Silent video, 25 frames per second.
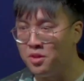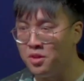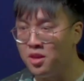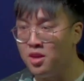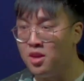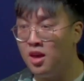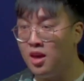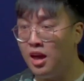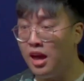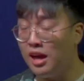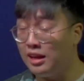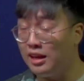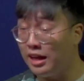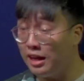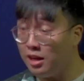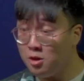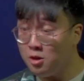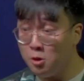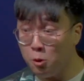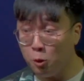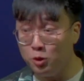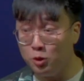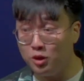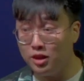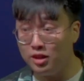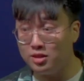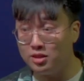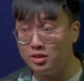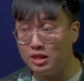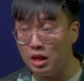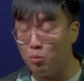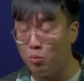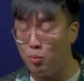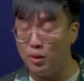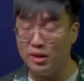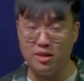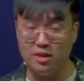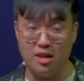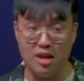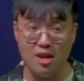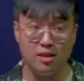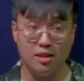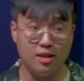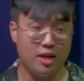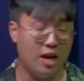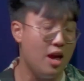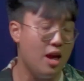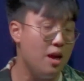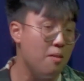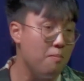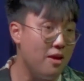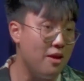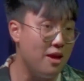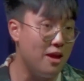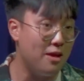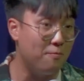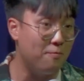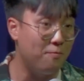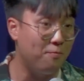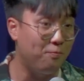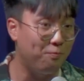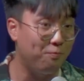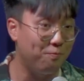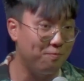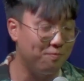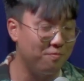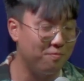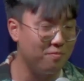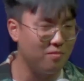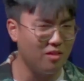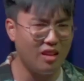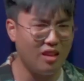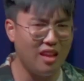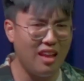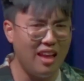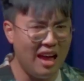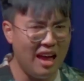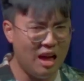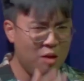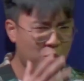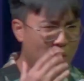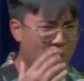And I noticed that when they came in, and when